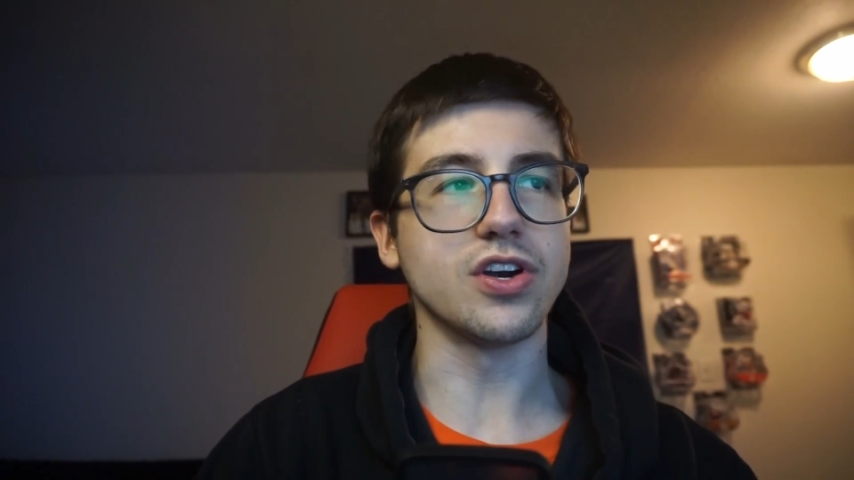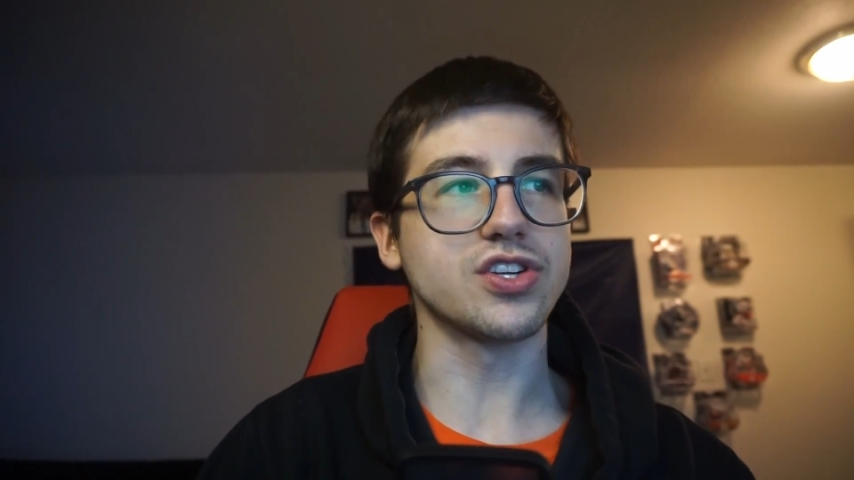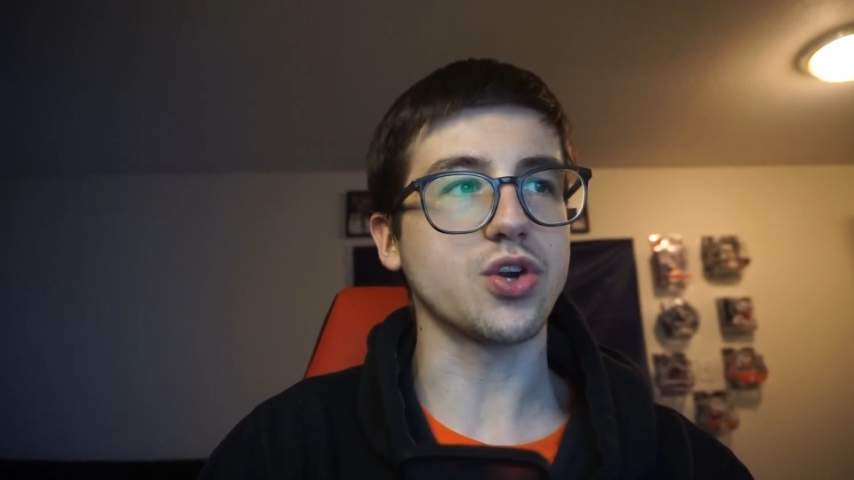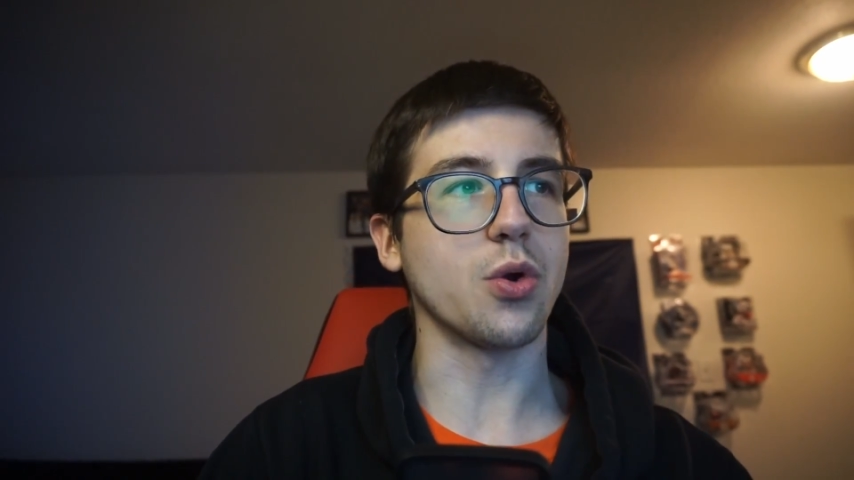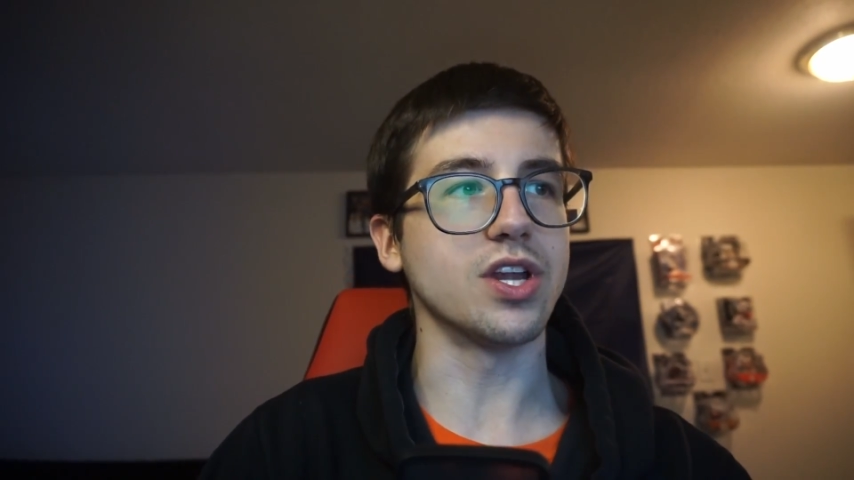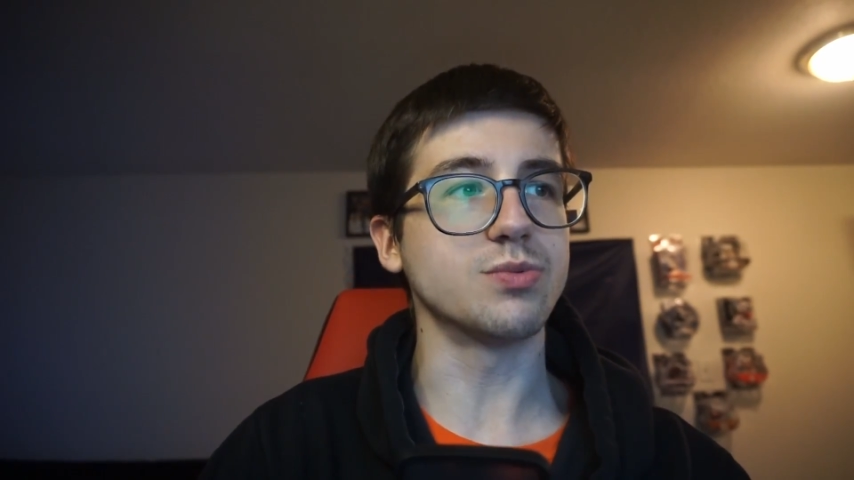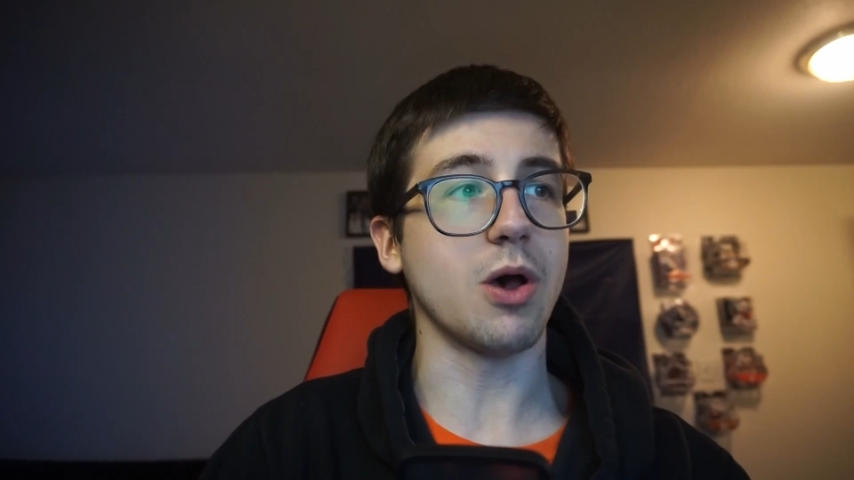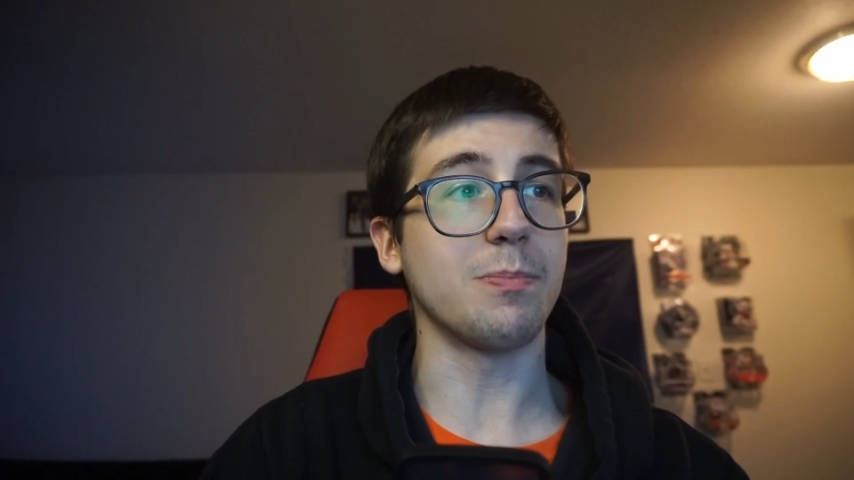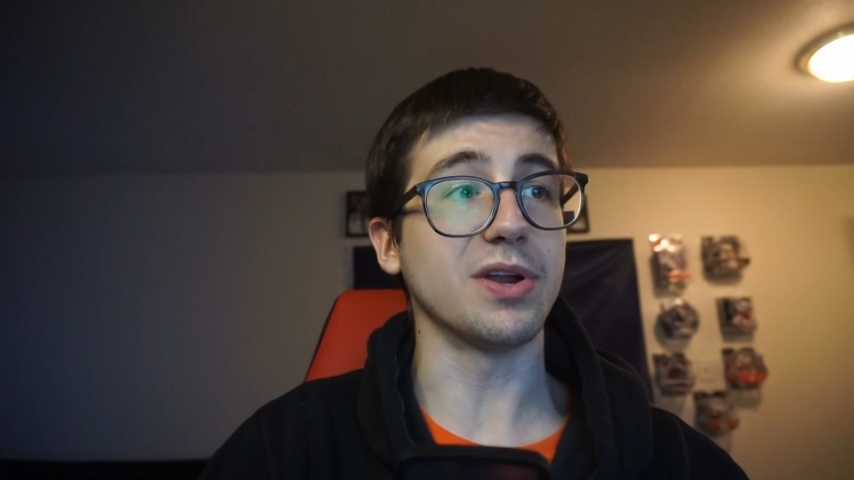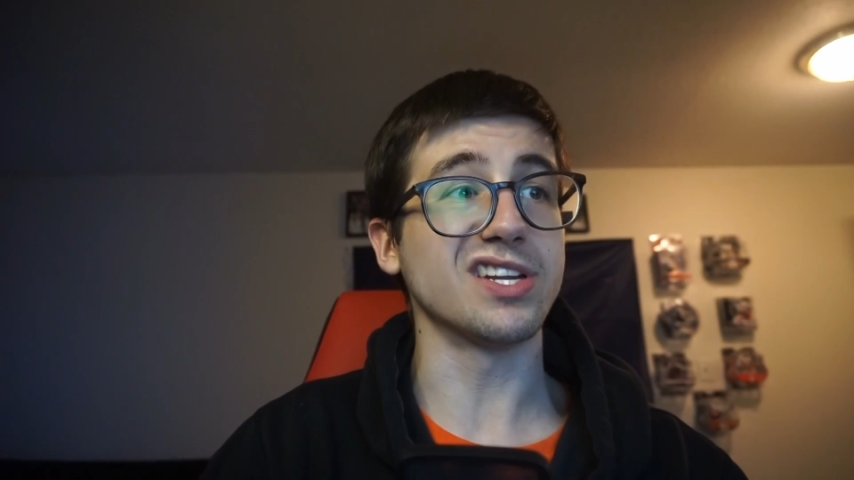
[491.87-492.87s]
to score as
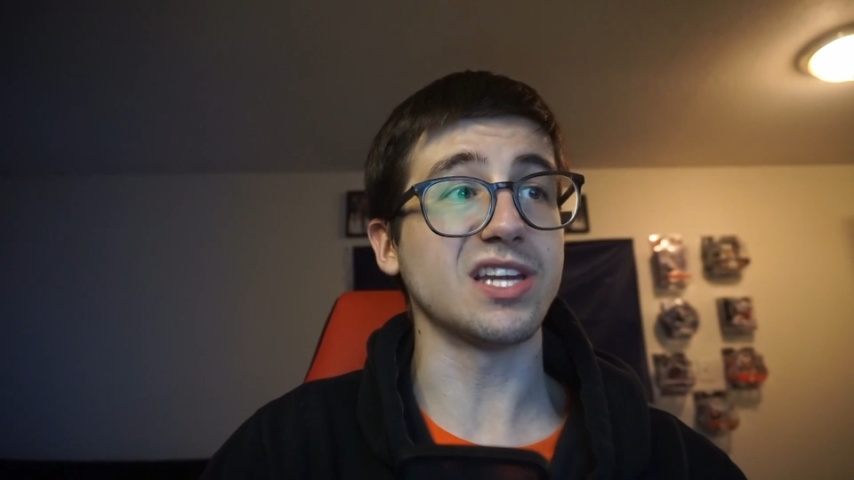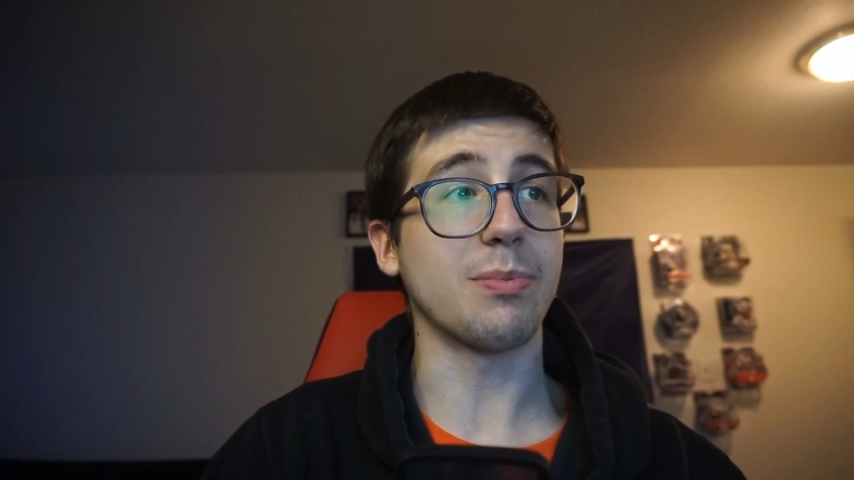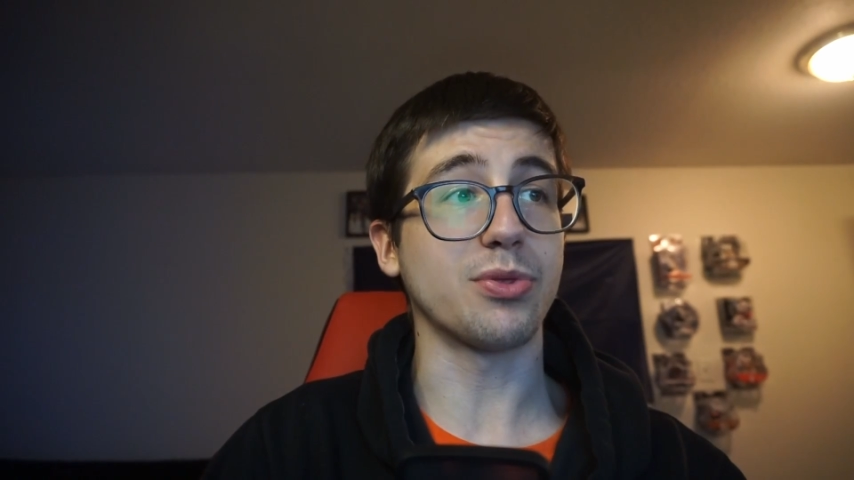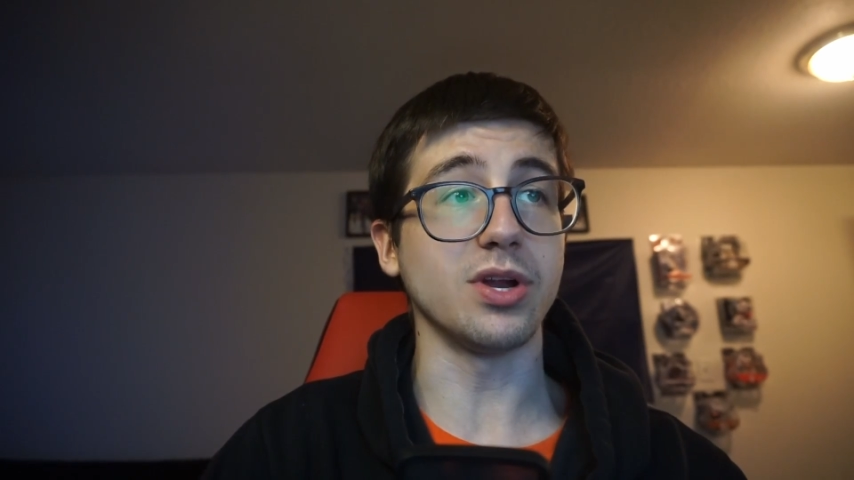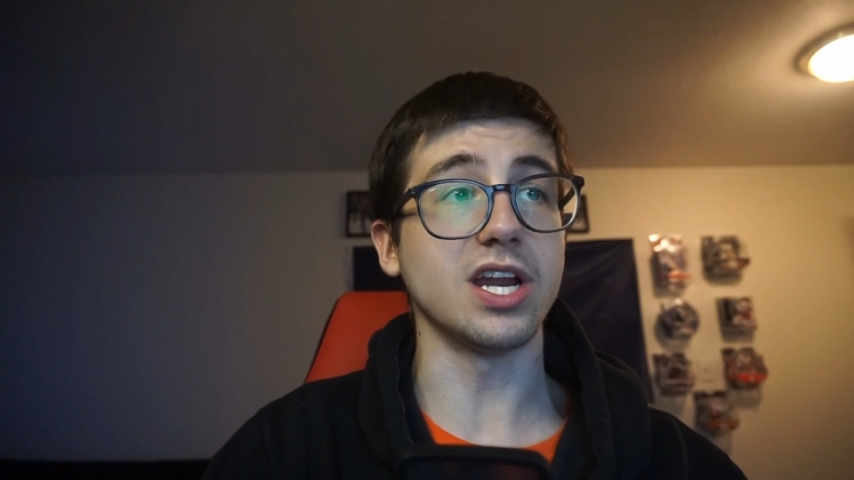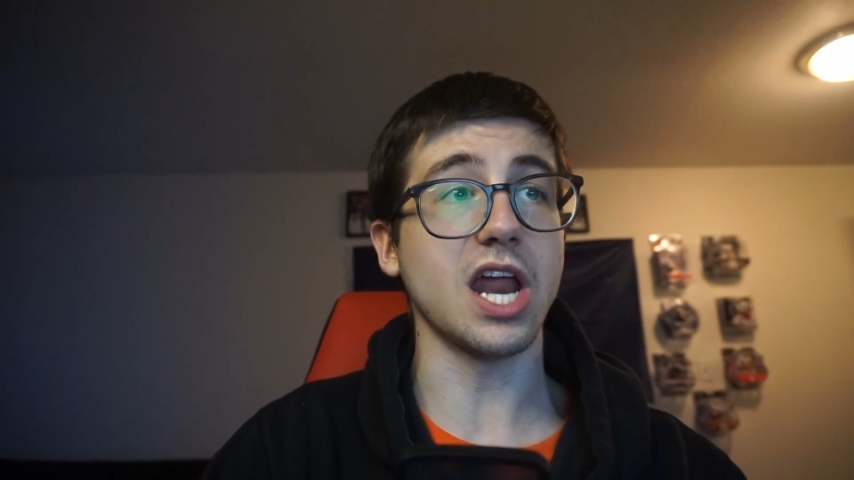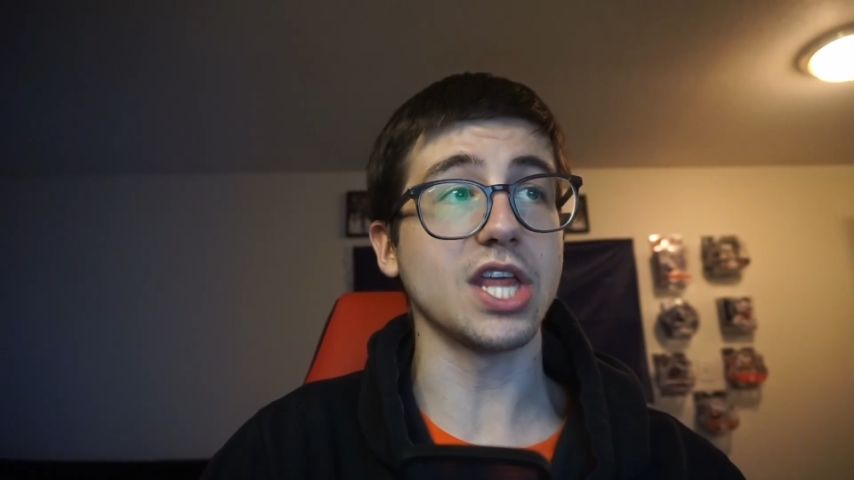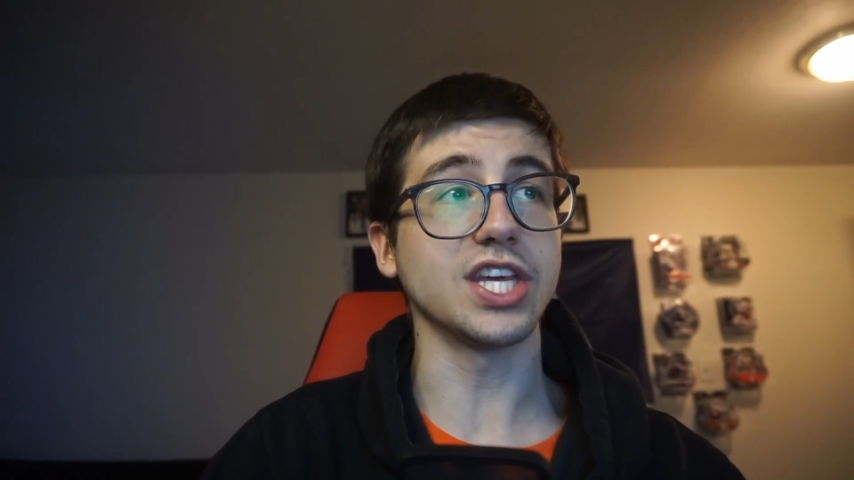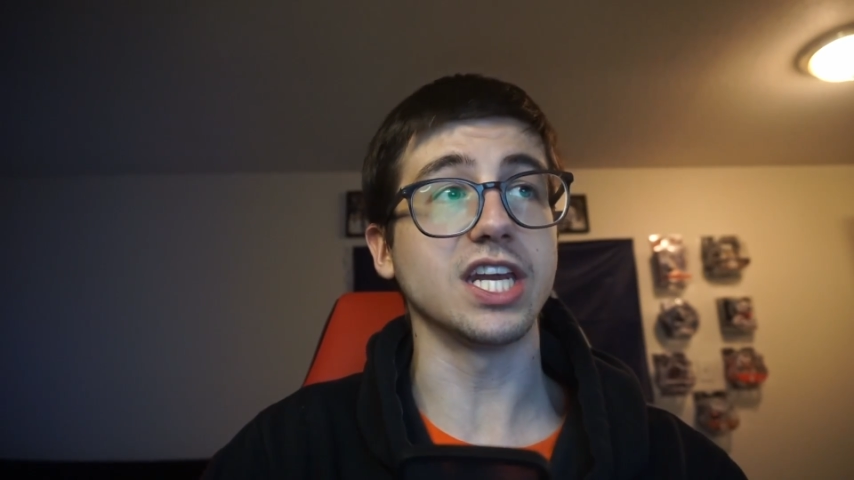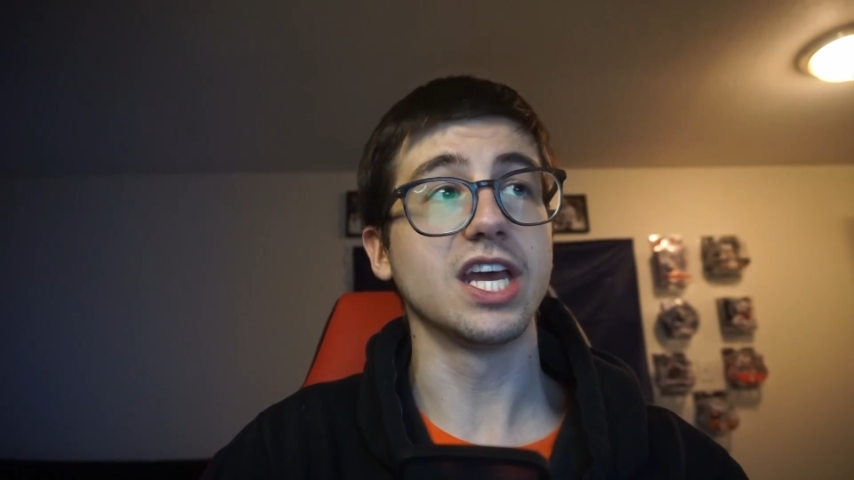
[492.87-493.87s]
well, putting us up 3 to
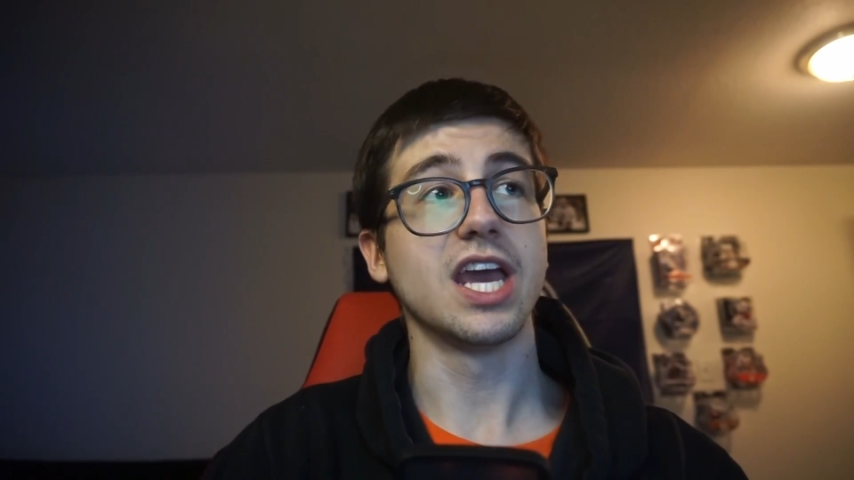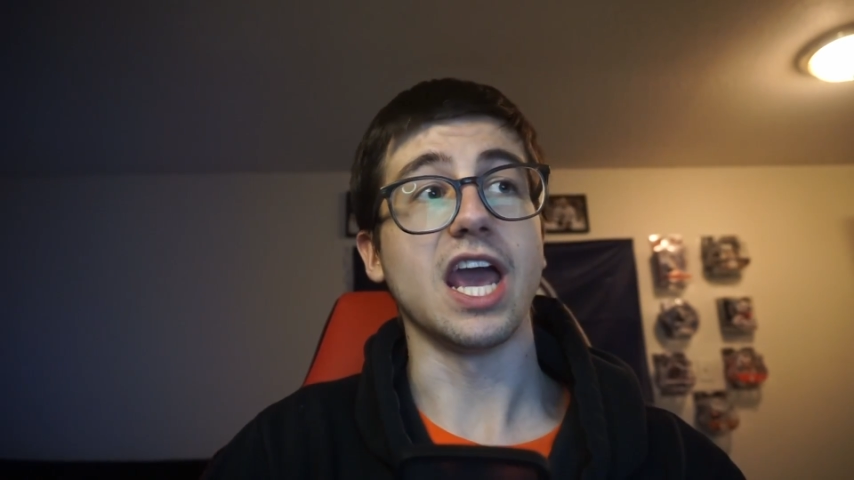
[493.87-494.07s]
nothing.